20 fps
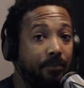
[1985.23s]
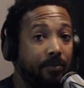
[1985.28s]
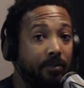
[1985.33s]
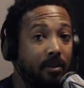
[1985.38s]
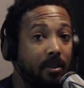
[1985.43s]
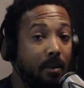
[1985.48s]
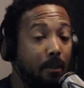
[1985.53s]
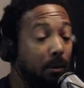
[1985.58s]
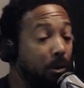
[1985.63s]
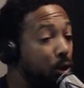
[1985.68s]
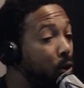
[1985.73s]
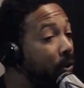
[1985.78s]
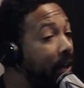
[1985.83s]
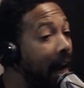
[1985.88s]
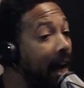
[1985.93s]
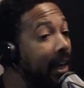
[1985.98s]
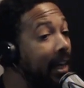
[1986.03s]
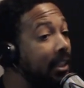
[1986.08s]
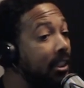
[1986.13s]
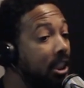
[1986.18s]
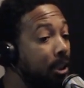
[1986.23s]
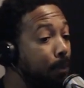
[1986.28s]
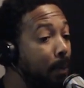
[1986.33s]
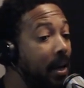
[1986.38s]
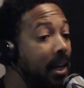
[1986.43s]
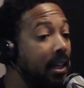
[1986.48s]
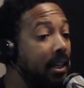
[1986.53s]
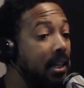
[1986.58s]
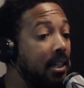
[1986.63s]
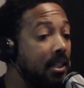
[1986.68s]
But you can't get to
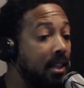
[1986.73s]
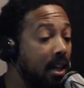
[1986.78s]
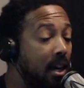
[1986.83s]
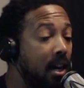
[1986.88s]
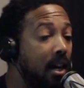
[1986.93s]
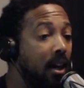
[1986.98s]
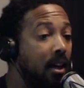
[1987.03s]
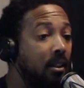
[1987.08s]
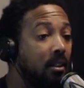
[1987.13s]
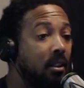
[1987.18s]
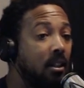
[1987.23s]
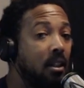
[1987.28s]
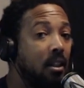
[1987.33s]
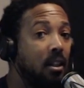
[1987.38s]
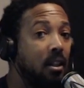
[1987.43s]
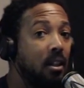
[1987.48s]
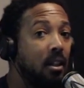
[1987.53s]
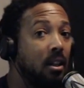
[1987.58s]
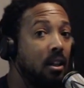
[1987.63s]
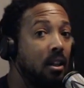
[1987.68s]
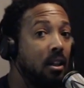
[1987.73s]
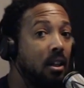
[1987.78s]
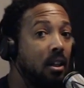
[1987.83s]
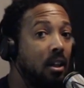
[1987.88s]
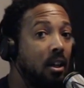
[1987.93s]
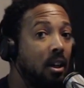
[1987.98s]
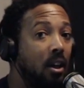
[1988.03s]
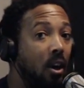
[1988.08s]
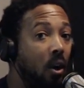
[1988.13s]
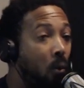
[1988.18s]
speaking in tongue
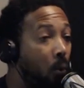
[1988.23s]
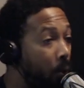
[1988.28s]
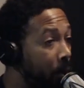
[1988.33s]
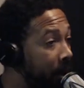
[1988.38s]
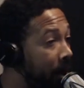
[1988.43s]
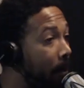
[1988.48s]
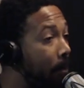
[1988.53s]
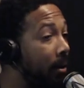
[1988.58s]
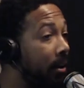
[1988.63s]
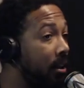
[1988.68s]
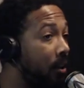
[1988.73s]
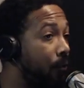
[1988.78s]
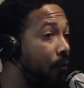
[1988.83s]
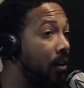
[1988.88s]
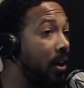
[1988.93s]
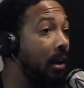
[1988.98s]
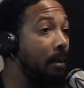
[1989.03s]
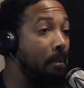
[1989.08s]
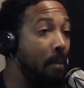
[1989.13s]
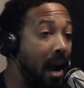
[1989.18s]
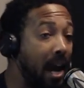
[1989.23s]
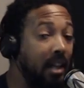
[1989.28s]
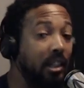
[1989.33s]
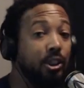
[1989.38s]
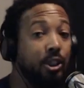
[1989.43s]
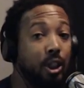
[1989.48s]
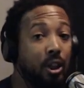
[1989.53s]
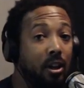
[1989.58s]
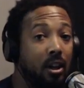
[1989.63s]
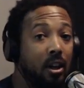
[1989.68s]
when a motherfucking
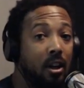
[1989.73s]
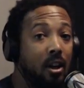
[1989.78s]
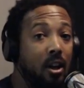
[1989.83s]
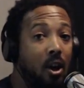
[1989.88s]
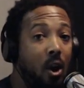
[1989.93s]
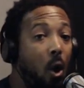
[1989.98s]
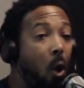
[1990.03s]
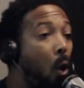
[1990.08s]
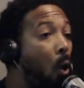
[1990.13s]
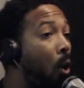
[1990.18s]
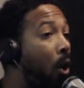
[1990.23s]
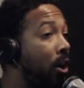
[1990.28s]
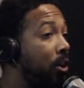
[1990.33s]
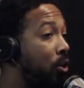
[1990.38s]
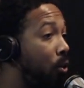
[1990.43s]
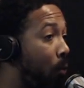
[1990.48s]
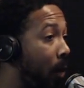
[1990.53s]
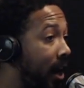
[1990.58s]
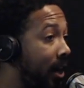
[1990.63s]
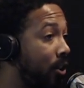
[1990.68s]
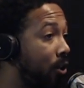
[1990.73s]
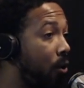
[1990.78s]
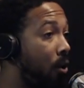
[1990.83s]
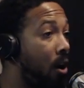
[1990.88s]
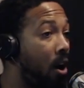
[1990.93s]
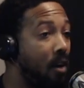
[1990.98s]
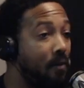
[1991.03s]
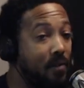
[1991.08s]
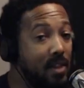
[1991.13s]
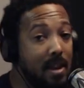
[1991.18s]
manager or a director
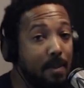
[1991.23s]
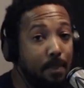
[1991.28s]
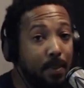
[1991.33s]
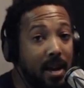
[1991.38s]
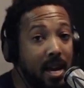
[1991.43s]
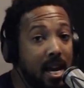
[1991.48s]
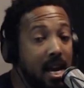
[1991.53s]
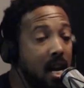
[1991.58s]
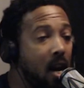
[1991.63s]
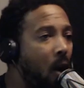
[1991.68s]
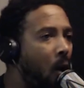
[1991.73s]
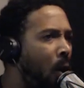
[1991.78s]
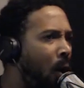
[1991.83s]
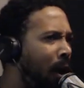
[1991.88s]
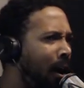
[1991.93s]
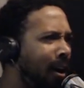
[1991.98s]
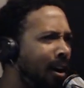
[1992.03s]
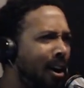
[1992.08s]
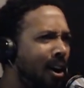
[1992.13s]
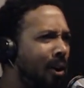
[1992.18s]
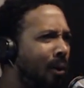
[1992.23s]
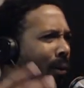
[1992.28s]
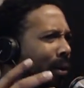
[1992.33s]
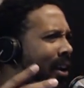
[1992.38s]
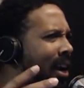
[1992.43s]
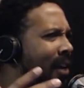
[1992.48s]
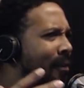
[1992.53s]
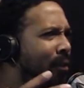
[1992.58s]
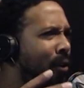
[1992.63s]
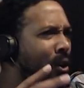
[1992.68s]
or a VP or
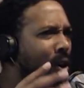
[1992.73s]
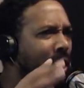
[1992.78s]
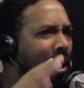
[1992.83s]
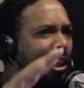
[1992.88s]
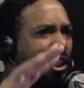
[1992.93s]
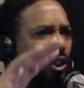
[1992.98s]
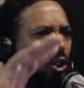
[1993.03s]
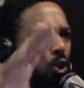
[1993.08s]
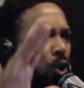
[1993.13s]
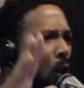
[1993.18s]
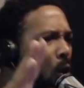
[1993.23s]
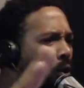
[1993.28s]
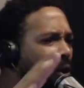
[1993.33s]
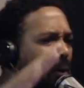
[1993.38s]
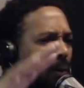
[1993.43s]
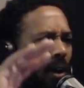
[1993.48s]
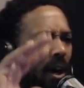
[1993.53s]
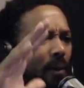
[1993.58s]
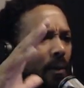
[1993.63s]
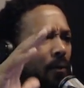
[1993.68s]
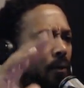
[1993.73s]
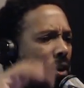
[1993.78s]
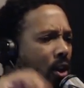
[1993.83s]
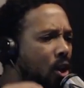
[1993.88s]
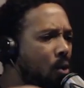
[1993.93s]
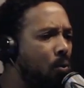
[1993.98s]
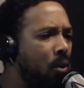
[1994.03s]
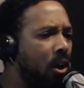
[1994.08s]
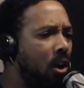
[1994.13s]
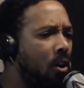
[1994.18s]
whatever, or a controller, whatever the fuck
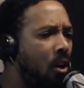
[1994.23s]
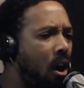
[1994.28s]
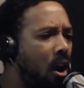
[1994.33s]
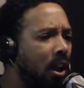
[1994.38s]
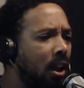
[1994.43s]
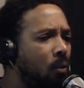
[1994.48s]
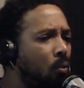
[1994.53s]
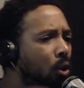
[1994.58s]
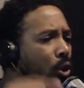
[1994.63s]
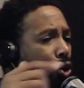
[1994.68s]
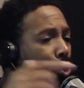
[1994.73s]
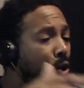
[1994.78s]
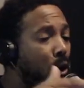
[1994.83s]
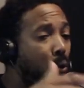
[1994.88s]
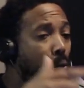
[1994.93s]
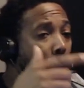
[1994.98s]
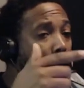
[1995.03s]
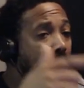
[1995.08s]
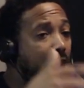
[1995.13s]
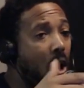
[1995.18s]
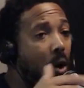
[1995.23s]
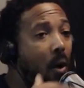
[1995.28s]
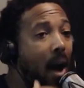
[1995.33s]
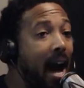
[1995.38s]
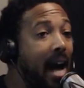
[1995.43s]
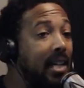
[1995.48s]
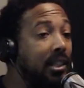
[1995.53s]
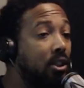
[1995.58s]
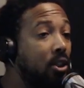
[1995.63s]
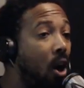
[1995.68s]
you want to call it, want you to work your
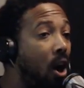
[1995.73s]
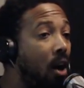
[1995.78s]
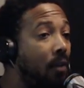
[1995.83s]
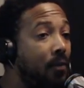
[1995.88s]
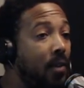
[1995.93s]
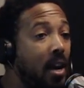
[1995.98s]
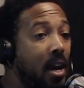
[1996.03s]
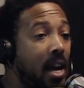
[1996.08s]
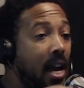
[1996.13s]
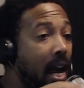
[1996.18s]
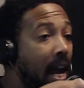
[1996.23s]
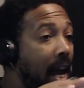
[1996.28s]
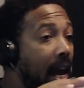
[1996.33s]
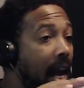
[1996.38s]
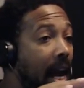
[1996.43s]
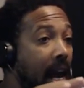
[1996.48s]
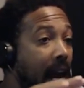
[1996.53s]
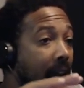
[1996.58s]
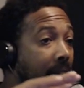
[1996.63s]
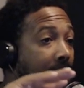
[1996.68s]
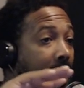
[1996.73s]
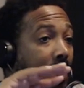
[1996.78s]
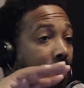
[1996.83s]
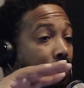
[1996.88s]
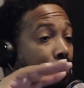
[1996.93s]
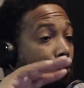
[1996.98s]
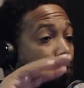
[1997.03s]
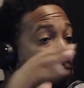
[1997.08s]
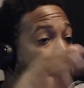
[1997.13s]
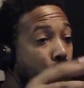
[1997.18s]
ass off.
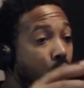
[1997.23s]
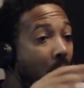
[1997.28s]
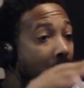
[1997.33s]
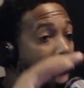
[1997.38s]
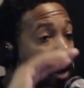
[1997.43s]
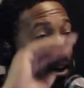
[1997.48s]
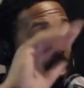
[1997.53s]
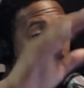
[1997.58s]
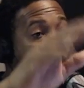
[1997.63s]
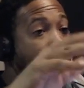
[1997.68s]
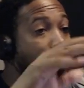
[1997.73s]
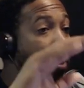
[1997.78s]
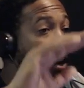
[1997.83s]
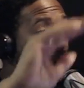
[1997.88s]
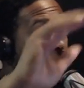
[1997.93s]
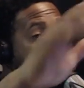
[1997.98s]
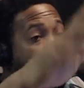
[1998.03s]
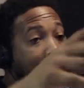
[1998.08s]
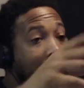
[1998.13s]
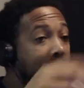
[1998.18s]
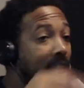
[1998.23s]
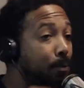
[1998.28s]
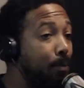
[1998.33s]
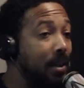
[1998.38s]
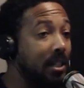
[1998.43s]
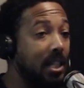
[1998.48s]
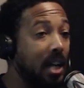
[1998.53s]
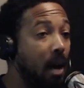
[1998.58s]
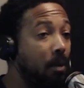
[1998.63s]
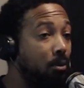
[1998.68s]
And I don't give a fuck if you can't
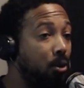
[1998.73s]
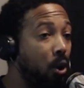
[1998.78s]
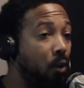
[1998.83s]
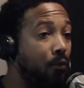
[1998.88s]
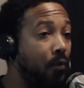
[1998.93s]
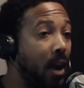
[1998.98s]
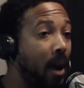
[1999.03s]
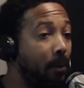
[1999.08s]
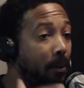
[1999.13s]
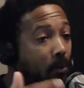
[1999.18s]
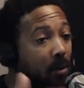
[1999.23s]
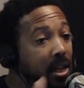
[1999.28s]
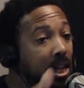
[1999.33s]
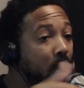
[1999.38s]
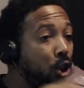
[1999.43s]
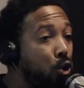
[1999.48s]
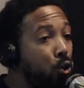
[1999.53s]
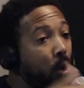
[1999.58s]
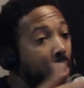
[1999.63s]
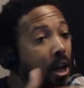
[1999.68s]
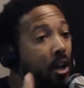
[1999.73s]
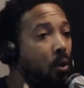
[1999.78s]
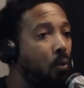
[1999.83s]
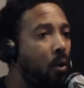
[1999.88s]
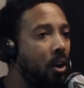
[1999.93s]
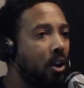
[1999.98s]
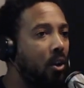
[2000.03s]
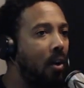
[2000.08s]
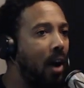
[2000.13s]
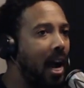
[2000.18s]
spend time with your family. We need you here to
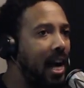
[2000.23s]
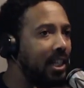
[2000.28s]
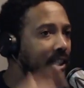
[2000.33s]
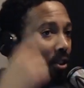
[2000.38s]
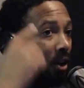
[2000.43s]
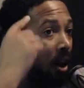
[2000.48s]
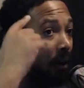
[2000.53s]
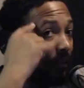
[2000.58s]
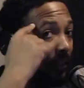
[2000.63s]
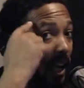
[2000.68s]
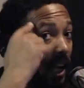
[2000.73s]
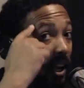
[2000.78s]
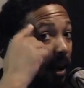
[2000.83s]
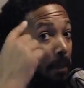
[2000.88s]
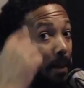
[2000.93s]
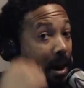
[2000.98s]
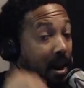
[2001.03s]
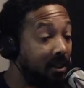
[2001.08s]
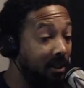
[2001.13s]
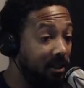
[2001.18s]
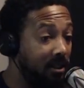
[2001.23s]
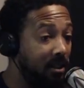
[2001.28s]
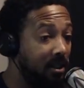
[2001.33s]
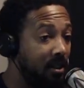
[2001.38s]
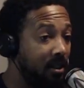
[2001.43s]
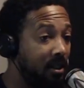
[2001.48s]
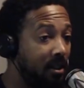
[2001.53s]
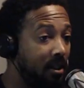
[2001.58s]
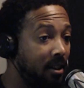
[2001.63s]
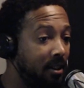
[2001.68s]
work your ass off. Think about it.
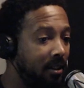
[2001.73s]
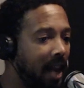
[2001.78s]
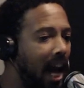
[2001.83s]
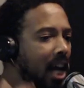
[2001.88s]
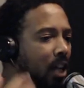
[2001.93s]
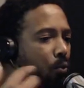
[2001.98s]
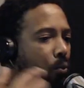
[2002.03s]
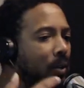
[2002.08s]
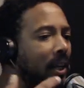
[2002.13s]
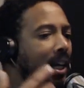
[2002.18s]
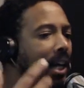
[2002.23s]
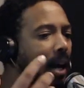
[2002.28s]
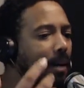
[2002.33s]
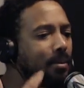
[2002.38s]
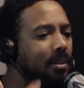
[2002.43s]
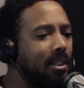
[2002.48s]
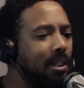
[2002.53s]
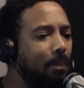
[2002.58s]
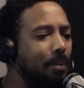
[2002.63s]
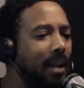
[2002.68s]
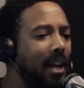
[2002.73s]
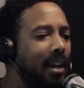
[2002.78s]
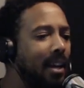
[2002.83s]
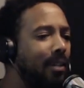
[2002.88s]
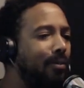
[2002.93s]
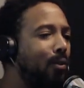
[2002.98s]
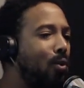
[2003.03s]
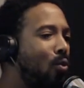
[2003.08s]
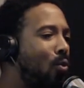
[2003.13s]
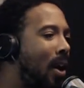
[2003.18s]
That's when it comes into play
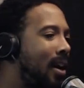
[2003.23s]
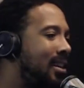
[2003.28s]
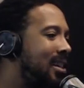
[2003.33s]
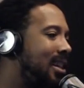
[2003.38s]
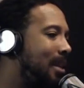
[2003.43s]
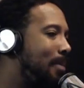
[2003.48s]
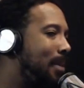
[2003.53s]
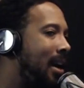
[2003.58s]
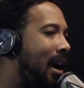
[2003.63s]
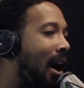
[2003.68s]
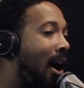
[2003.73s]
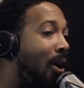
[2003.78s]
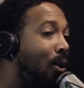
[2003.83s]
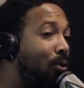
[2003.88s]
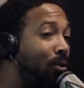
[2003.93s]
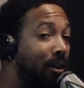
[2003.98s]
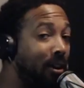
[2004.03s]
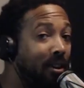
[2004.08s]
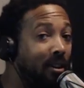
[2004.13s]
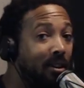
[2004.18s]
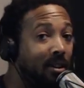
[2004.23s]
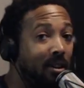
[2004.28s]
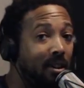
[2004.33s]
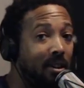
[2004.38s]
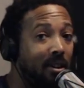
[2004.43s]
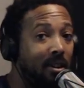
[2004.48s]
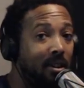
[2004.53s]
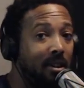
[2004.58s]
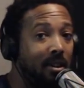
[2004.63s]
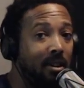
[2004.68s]
of, ooh, I need to be an owner.
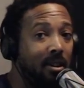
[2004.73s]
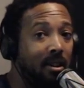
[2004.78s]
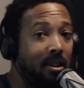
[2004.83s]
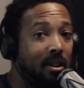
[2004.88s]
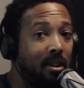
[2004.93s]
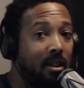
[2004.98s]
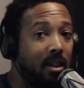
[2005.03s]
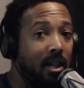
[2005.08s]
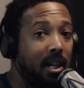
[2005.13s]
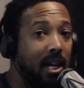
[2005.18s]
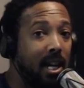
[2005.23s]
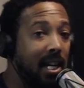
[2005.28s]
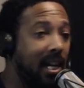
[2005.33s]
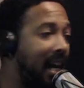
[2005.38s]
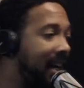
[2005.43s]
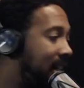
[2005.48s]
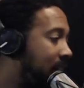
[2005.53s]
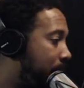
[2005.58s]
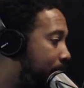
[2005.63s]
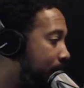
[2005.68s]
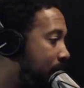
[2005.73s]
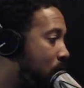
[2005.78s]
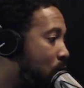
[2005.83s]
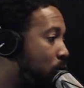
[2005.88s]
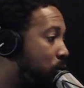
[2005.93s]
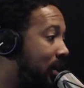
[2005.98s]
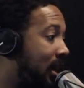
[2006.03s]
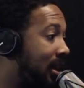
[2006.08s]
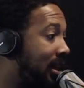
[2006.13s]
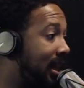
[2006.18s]
And I need to be
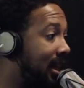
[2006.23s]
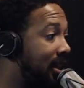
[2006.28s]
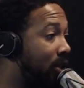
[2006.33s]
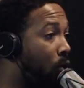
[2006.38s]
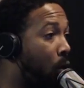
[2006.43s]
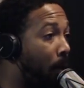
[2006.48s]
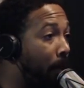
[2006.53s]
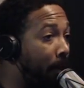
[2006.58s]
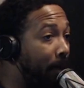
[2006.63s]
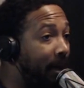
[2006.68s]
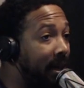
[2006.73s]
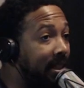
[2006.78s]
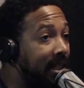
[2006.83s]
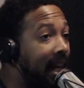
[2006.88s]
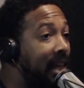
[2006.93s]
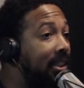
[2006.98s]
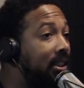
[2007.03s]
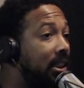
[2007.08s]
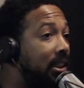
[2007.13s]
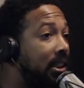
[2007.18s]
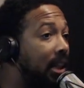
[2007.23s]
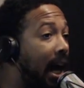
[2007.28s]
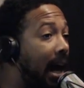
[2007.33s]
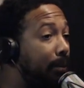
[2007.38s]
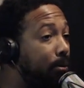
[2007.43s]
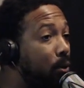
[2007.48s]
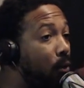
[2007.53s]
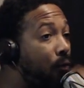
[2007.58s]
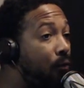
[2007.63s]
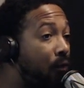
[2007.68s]
using this corporate plantation
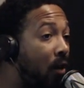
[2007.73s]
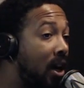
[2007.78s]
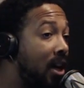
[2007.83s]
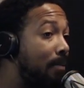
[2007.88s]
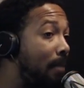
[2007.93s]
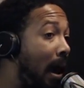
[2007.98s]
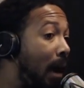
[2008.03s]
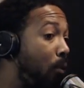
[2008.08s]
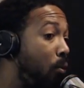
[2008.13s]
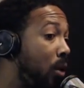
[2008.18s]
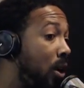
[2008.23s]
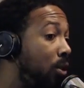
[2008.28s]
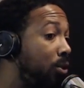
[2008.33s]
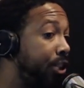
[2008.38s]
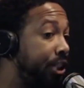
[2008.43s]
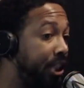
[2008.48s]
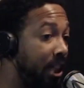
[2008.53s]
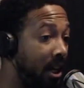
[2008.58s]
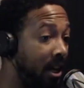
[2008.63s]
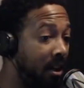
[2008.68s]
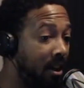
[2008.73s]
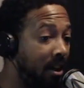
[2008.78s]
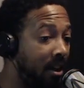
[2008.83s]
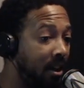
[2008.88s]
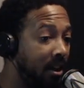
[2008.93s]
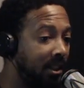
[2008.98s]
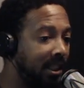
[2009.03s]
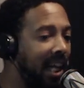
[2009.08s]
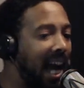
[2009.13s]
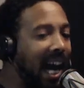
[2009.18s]
job to fund my real shit.
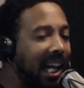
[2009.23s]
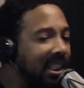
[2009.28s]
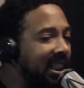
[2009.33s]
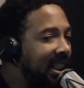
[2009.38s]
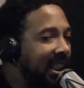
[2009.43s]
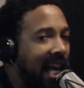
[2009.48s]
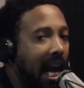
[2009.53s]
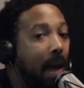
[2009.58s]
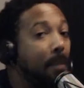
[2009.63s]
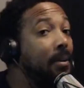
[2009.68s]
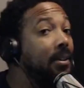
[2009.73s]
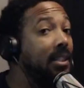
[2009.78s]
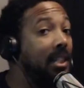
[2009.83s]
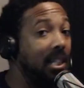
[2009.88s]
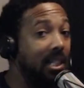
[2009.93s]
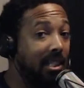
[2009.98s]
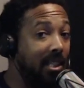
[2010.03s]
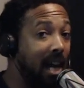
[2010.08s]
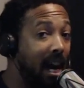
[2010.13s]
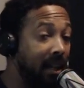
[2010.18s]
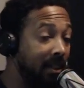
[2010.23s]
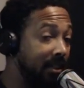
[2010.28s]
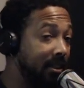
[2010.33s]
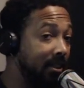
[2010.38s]
See, I just came into this knowledge.